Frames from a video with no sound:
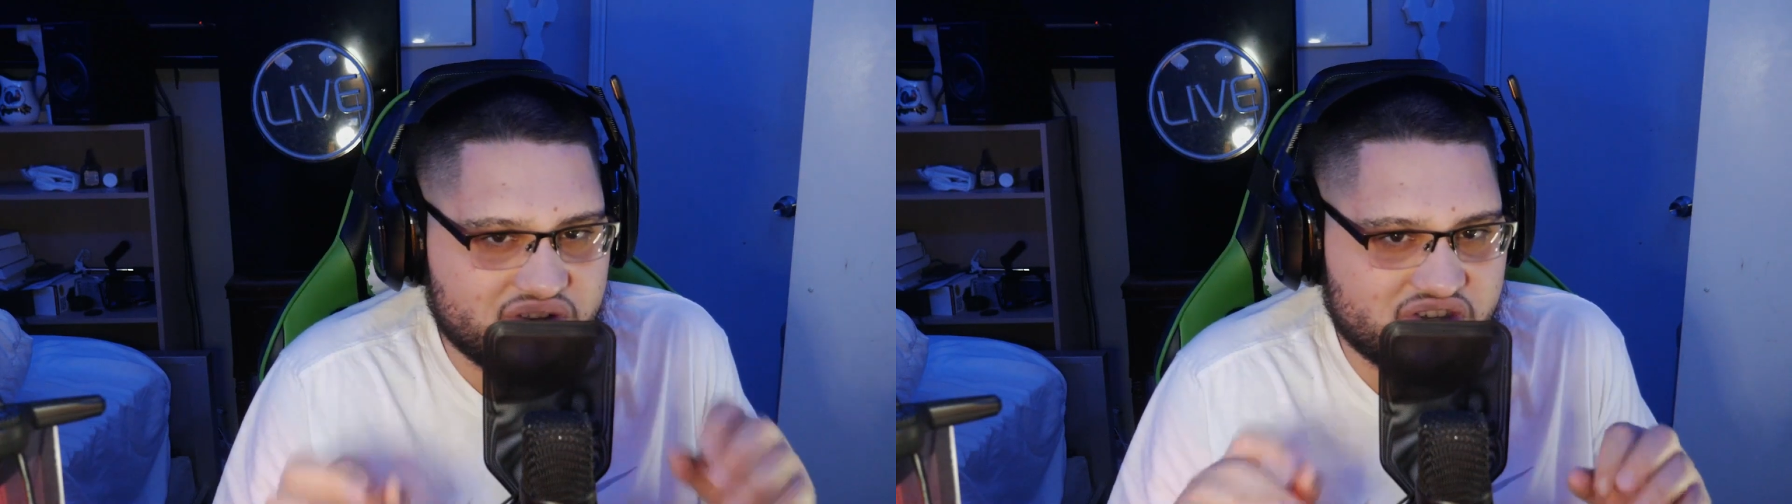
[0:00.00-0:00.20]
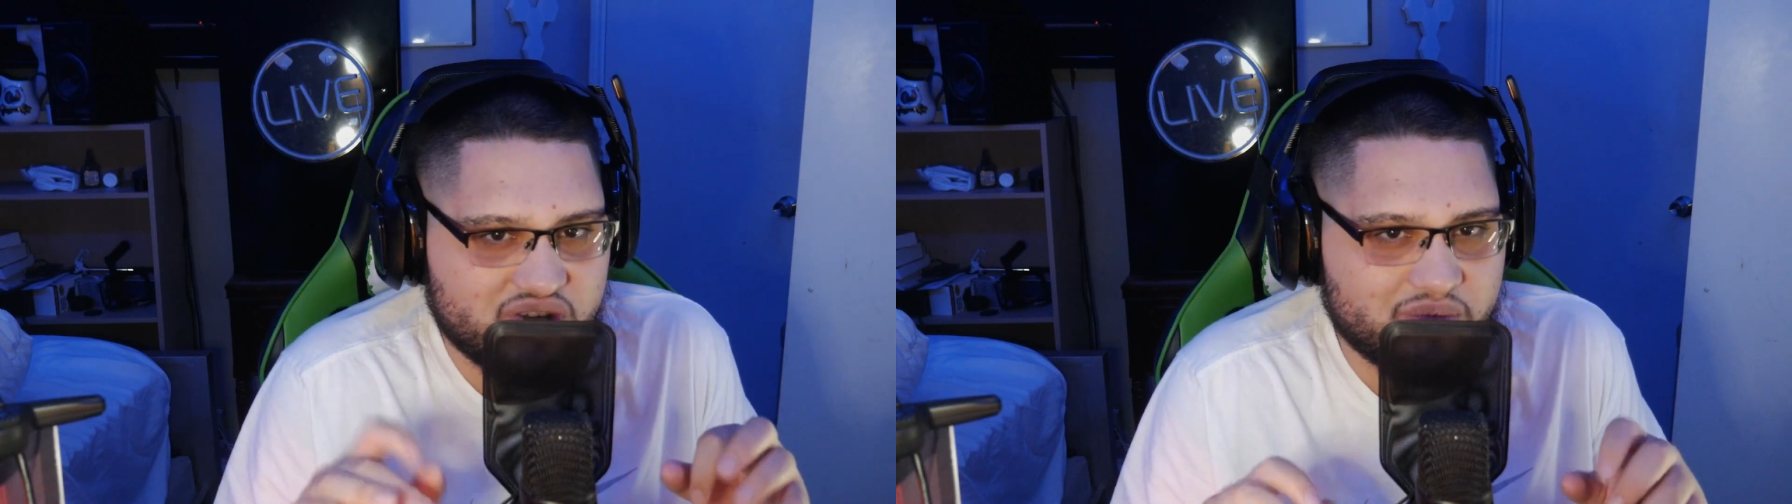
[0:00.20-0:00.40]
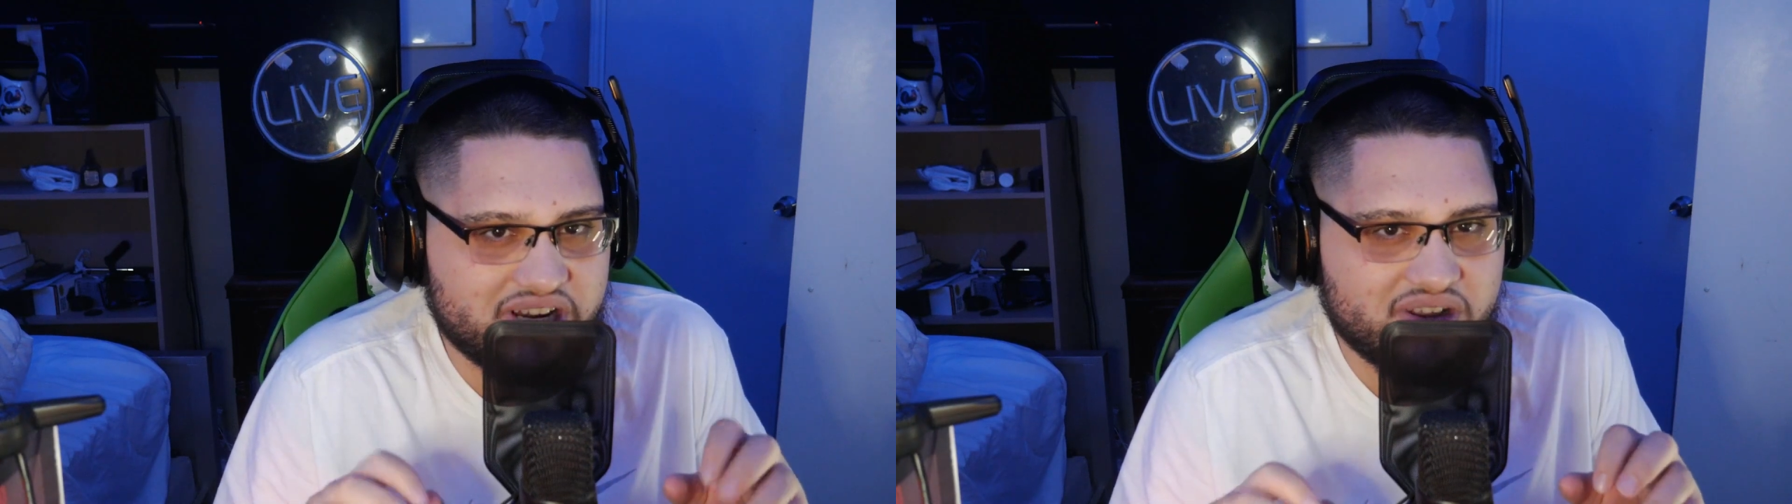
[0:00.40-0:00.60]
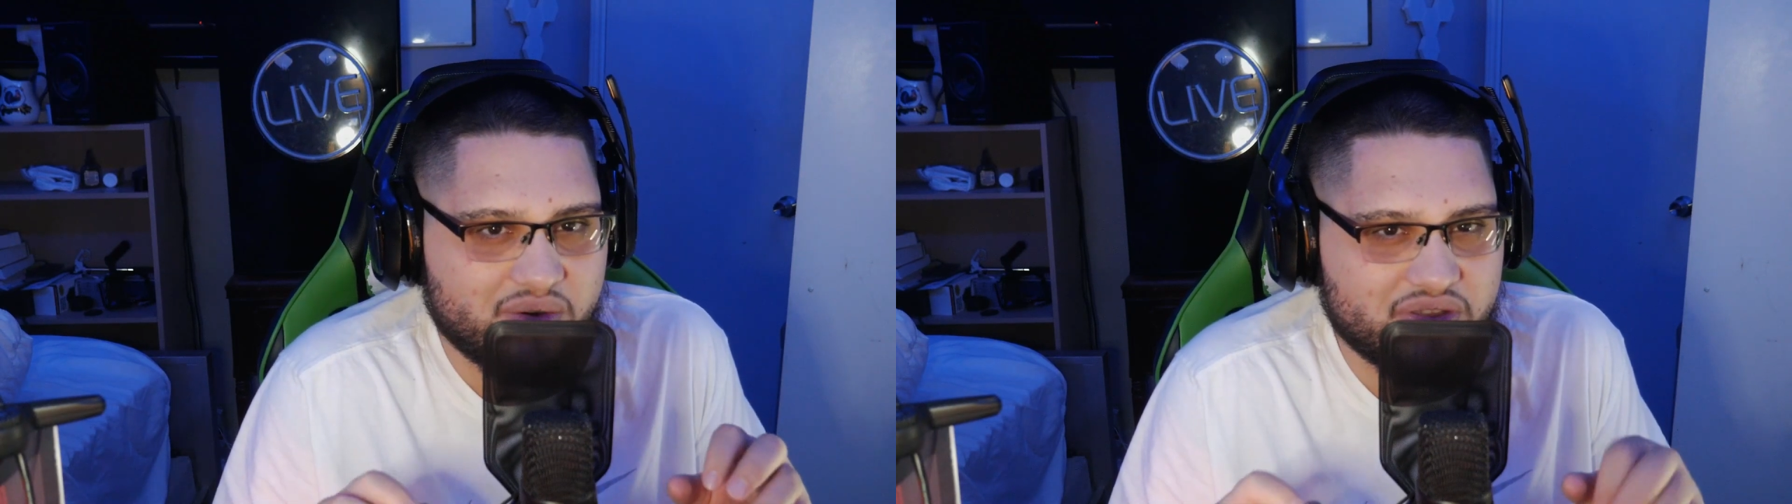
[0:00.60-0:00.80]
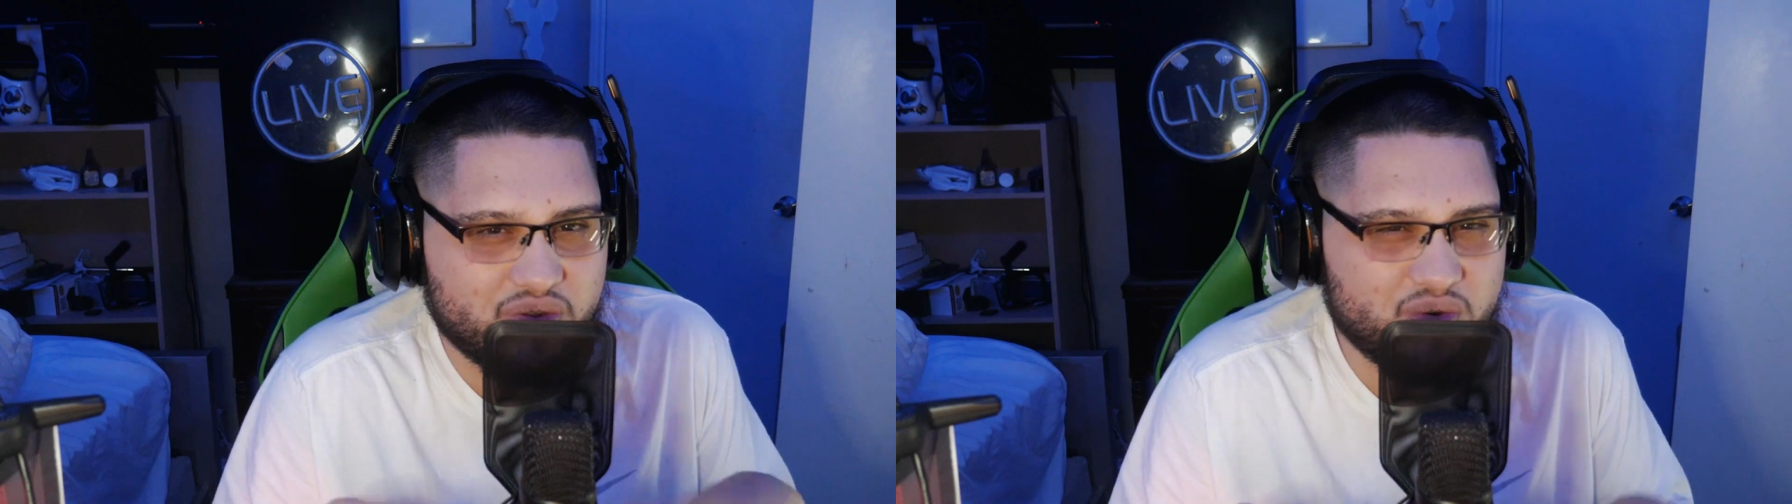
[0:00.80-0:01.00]
just somebody
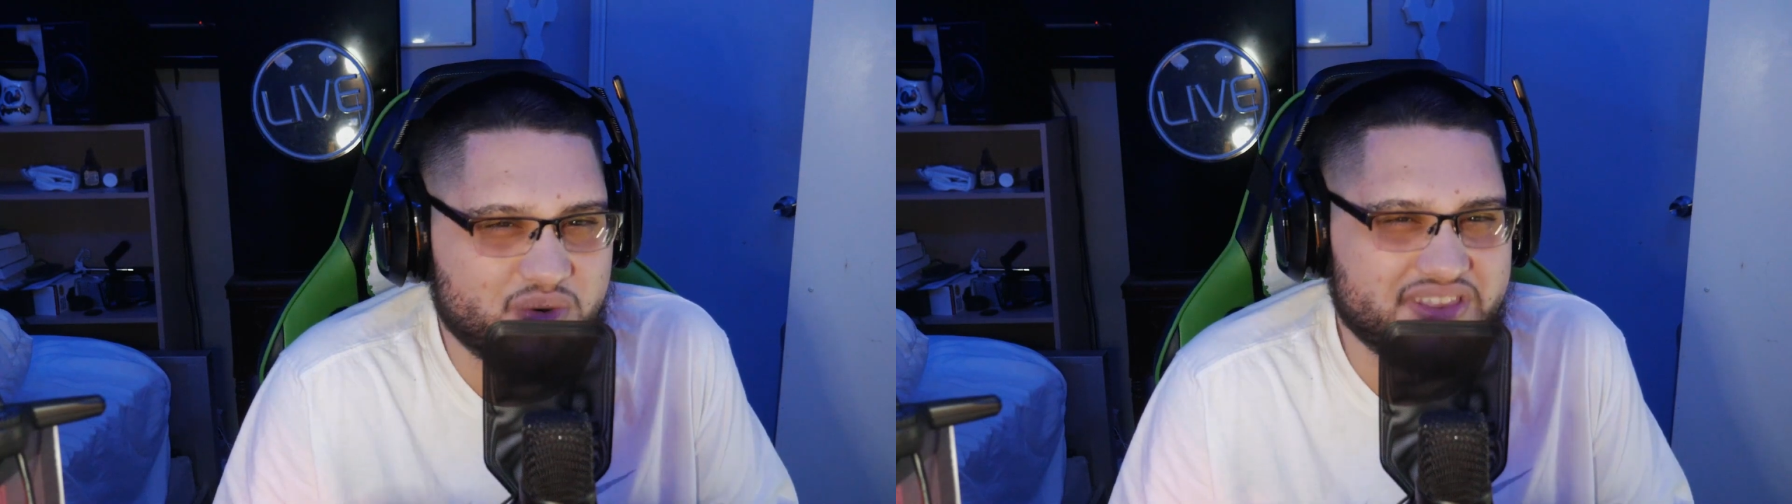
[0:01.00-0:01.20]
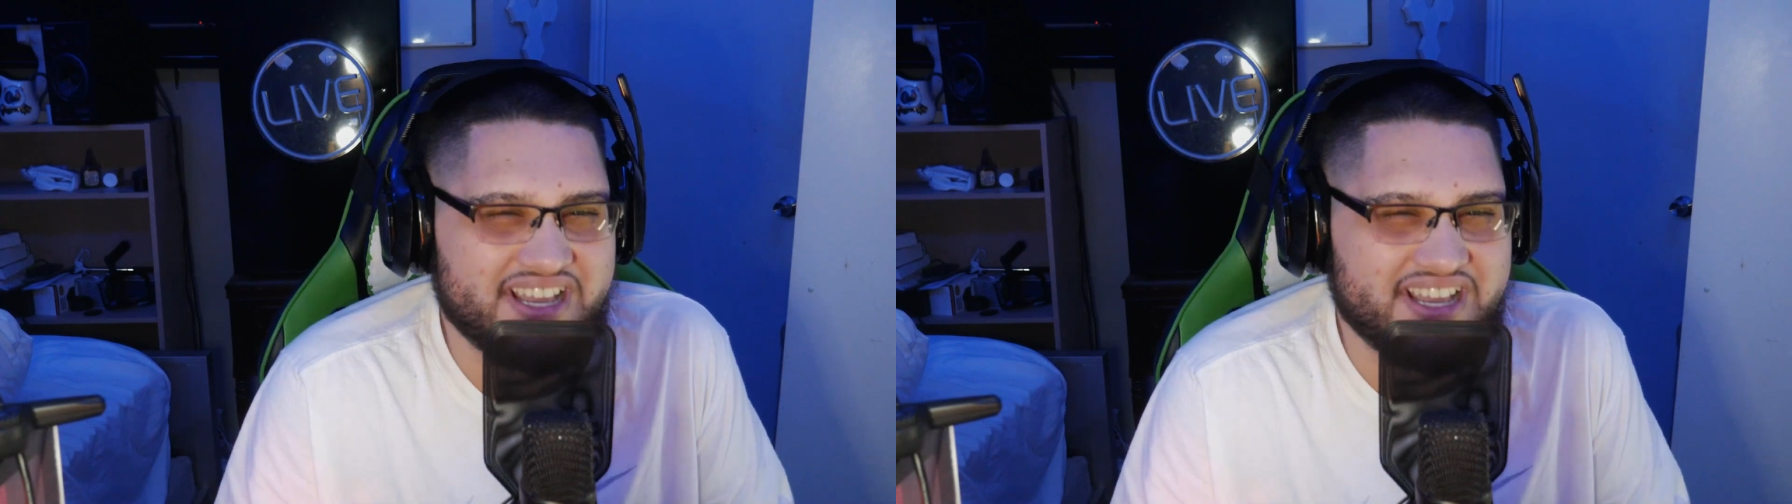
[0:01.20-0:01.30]
going through and